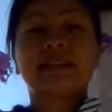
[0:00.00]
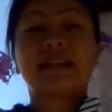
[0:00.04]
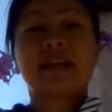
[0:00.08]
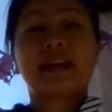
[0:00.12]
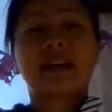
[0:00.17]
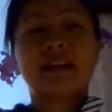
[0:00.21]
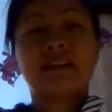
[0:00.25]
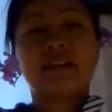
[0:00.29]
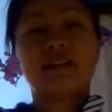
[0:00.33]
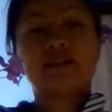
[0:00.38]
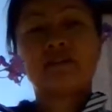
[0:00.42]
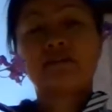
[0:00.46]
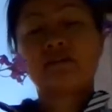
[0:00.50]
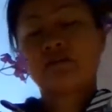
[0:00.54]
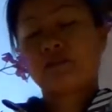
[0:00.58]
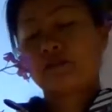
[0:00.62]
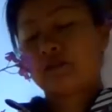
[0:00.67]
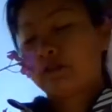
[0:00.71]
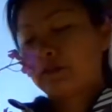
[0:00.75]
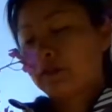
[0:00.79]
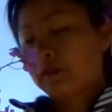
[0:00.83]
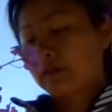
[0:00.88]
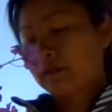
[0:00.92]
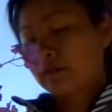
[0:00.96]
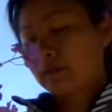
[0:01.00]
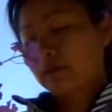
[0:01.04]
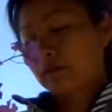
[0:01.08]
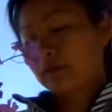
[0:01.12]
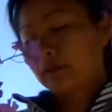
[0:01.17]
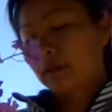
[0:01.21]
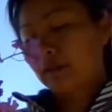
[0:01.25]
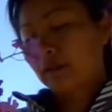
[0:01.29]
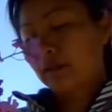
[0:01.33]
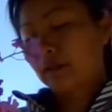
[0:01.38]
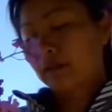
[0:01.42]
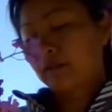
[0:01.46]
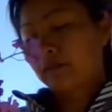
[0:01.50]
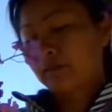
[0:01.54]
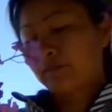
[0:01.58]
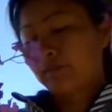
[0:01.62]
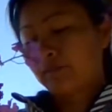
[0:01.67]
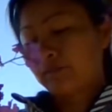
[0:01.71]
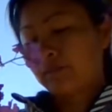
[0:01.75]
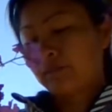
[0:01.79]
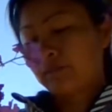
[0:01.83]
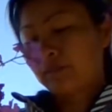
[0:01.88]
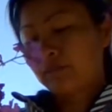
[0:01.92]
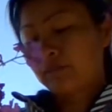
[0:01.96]
it kind of
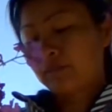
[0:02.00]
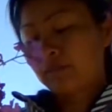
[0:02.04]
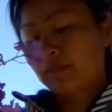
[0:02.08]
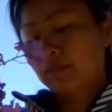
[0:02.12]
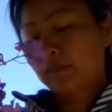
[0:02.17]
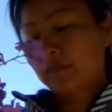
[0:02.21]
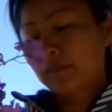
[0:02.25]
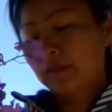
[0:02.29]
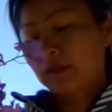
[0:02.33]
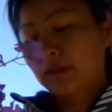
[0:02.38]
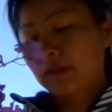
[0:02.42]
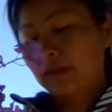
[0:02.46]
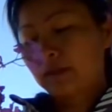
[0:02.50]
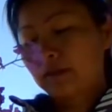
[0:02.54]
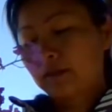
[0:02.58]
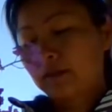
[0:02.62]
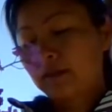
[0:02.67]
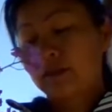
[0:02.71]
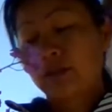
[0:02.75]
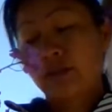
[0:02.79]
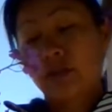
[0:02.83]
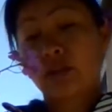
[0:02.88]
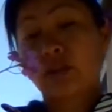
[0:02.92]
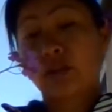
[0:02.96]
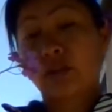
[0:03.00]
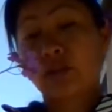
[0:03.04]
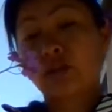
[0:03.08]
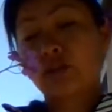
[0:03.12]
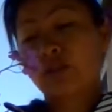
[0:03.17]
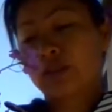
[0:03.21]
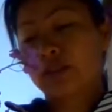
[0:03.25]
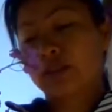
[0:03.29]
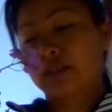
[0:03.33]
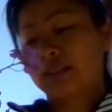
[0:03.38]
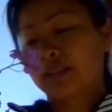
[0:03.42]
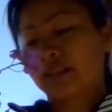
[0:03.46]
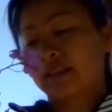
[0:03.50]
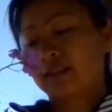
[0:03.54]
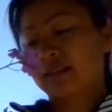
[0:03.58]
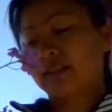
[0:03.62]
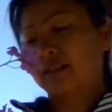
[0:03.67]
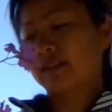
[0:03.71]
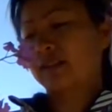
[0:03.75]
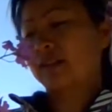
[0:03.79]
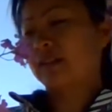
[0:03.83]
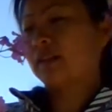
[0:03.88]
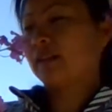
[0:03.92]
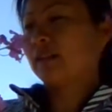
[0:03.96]
um, hurt, I
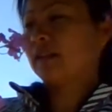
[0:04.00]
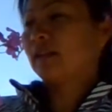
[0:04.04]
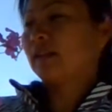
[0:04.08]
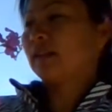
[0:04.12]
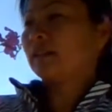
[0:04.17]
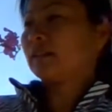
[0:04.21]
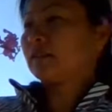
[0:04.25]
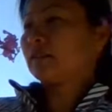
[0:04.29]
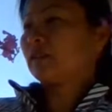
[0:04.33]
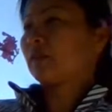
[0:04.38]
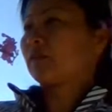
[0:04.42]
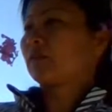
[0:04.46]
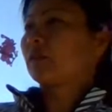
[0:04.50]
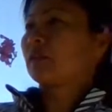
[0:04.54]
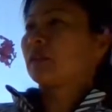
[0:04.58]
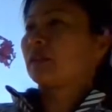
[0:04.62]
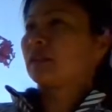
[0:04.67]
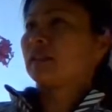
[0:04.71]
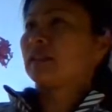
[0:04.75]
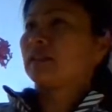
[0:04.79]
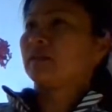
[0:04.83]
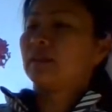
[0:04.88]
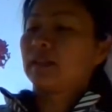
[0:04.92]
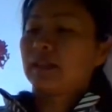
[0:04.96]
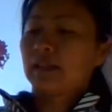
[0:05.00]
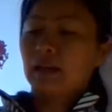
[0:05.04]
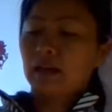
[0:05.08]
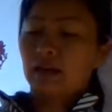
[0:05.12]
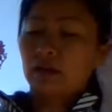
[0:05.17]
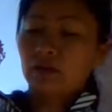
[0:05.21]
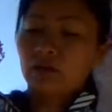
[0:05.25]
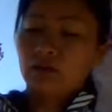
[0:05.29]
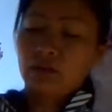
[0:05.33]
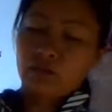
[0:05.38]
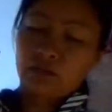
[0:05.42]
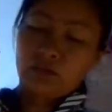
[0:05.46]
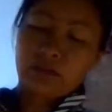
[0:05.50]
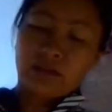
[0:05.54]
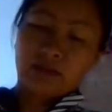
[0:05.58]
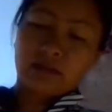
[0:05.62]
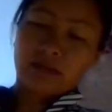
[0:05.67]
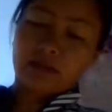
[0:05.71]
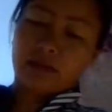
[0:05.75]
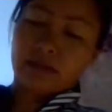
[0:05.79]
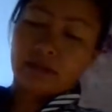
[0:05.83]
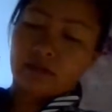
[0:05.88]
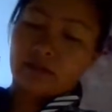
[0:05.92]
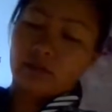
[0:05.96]
guess. So I'm going to leave it out with
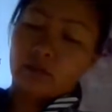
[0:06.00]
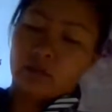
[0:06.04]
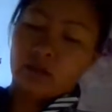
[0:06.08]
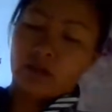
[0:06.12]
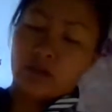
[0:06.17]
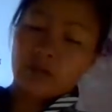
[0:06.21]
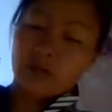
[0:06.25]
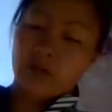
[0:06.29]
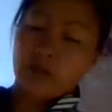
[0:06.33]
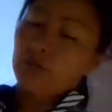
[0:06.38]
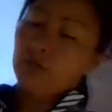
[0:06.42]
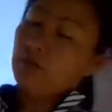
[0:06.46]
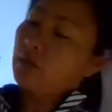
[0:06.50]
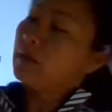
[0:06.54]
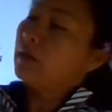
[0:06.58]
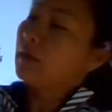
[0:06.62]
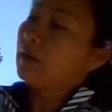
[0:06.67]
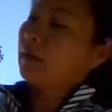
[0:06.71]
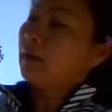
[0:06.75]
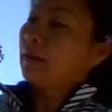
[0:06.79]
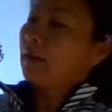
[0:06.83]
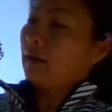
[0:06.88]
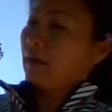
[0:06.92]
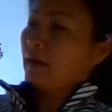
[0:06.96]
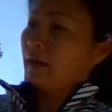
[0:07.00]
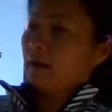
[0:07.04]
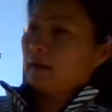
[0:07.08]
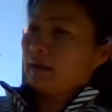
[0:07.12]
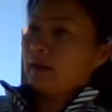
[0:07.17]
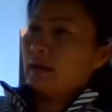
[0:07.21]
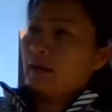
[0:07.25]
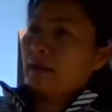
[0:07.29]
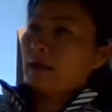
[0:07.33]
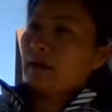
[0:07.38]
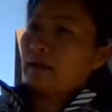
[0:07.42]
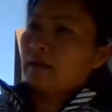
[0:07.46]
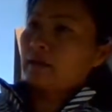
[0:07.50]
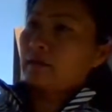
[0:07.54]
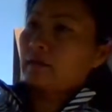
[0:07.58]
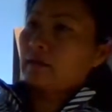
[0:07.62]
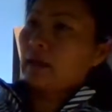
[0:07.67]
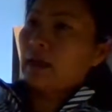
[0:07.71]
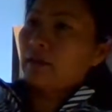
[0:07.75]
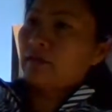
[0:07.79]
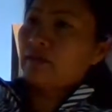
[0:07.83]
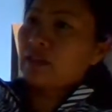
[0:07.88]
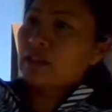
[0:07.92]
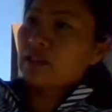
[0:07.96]
the water and
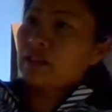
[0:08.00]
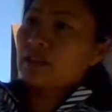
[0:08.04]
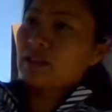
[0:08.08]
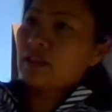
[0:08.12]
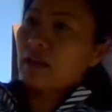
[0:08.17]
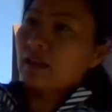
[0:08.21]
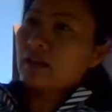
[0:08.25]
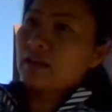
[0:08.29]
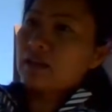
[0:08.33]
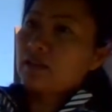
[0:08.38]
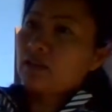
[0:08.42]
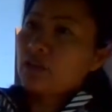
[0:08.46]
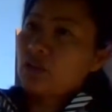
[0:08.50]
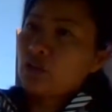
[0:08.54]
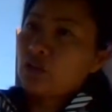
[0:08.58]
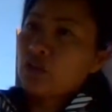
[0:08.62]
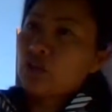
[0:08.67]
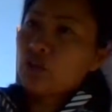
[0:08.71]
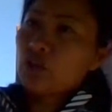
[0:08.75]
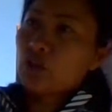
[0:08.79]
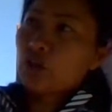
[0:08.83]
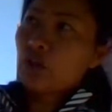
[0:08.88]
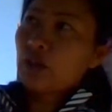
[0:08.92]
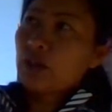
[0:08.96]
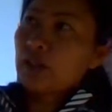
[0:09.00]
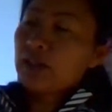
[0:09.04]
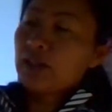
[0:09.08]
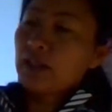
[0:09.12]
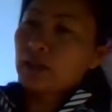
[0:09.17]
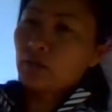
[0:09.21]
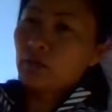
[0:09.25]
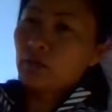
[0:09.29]
have the sun nurture it.